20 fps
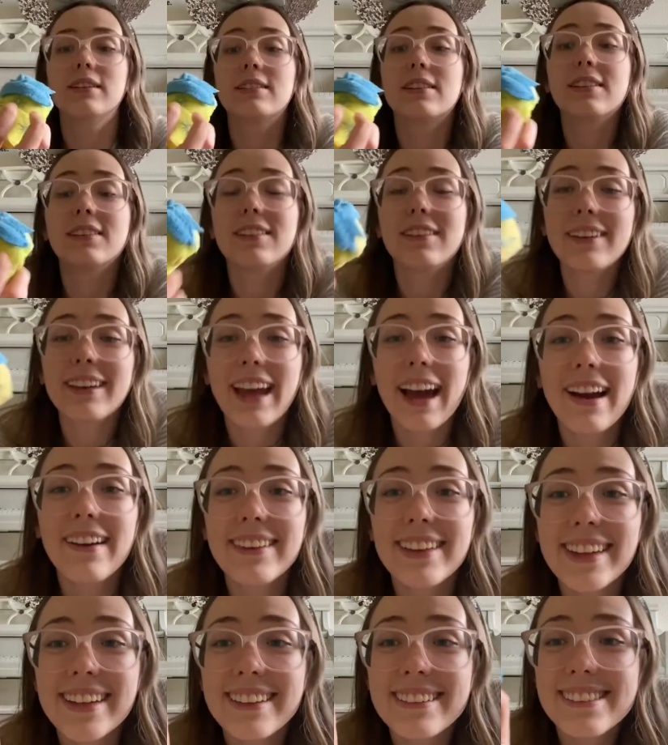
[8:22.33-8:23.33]
Look how
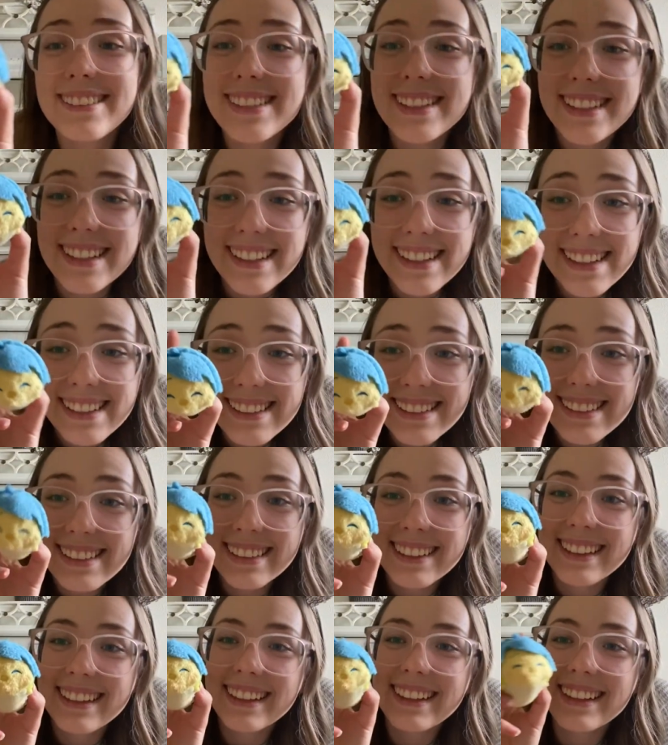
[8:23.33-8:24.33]
cute she is.
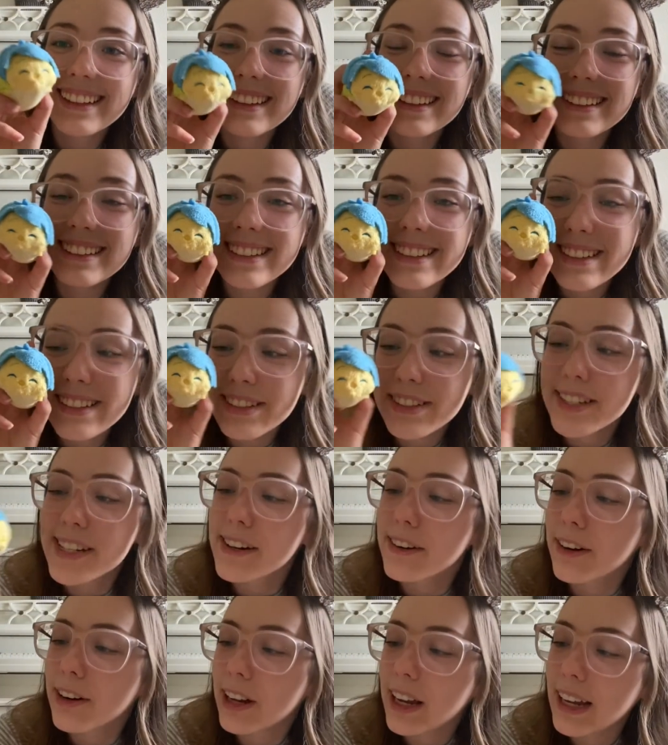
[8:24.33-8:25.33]
This is
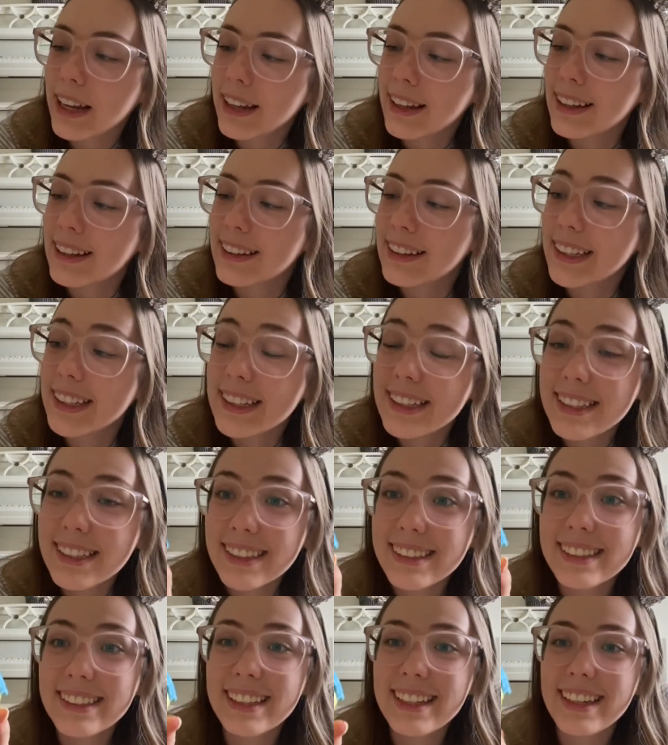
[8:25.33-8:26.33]
Joy, she
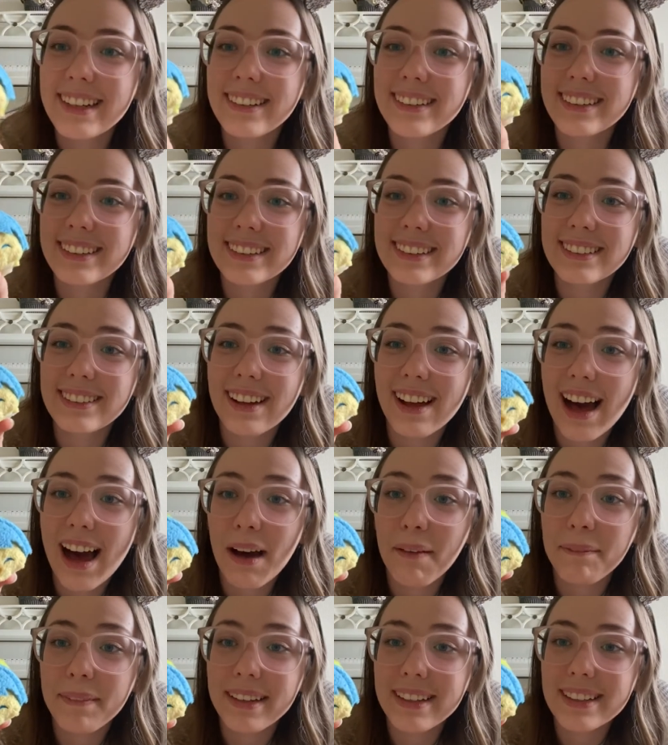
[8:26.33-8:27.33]
has the cutest little
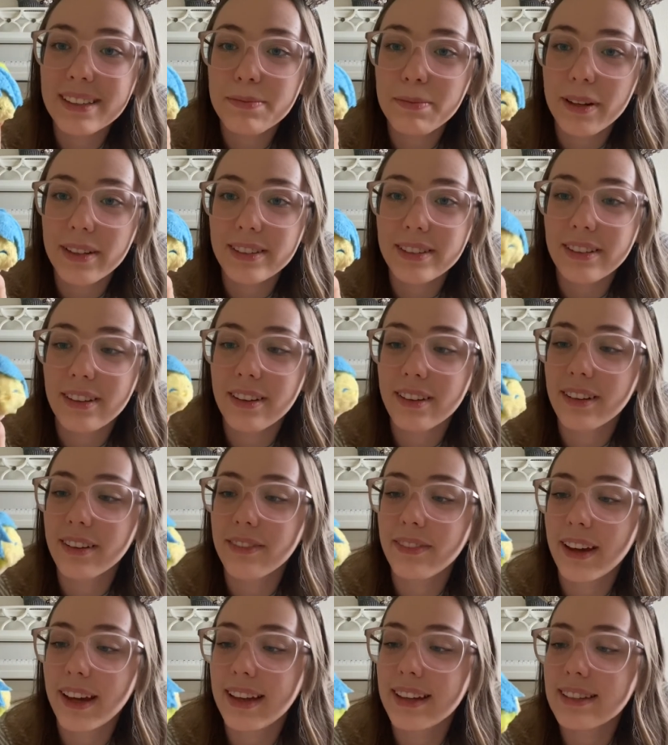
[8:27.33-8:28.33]
happy expression on her
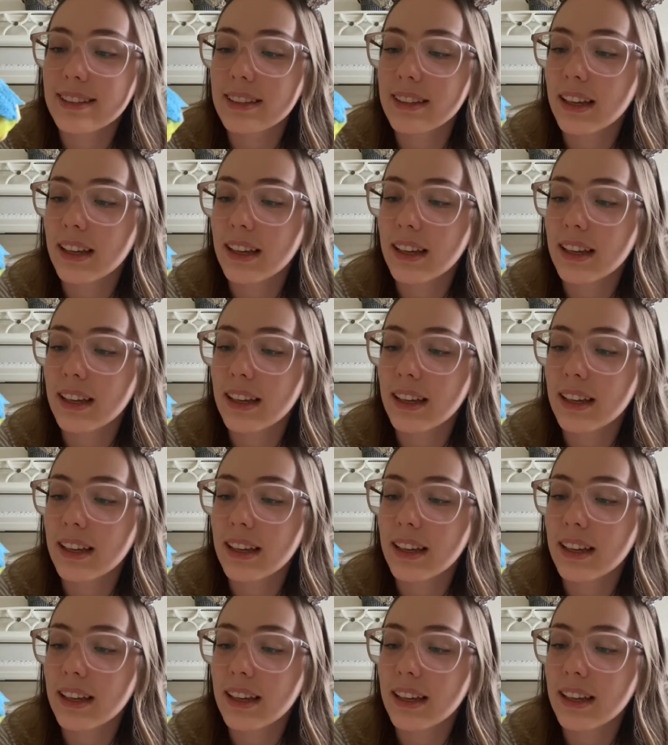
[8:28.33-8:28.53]
face.